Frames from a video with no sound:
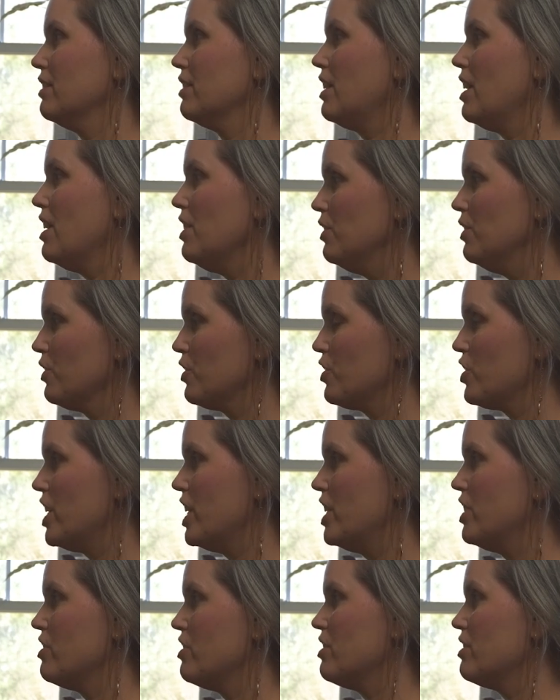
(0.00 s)
the color
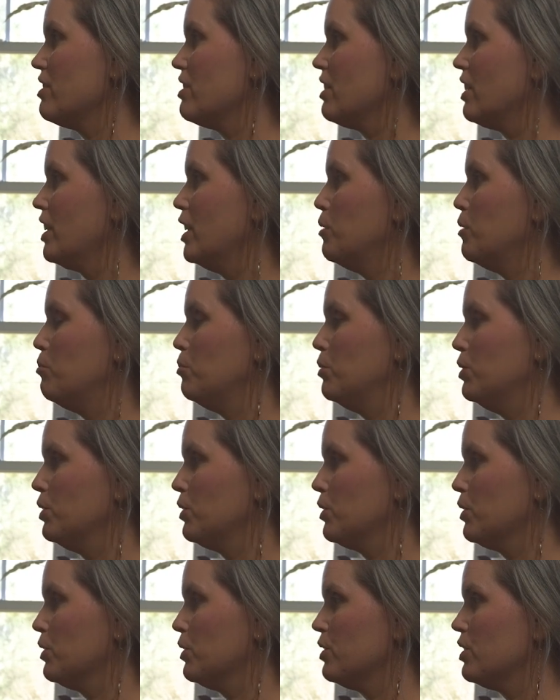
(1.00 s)
changes, it
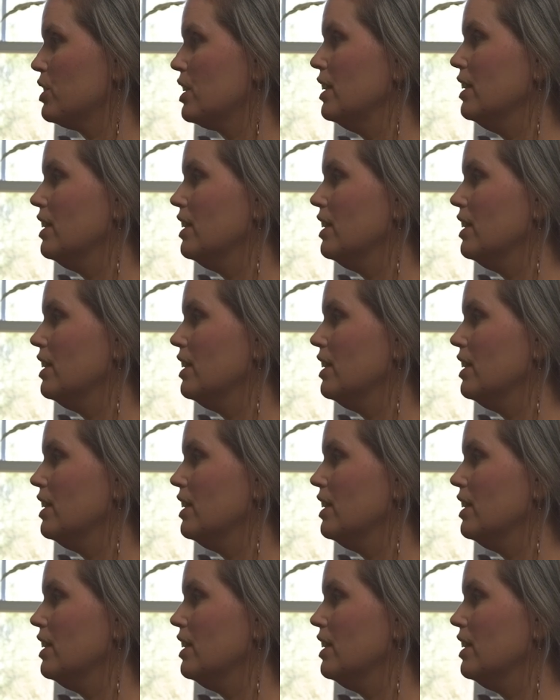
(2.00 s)
blurs the